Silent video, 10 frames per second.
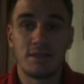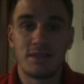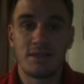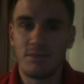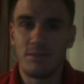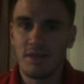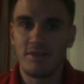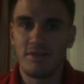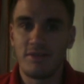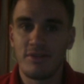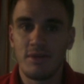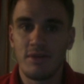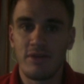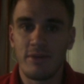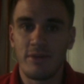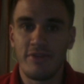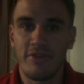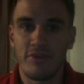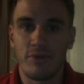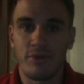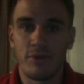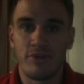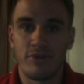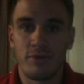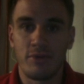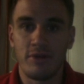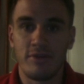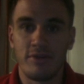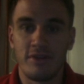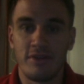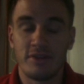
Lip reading: Some believe that Sunni government officials ordered the surrender of these cities,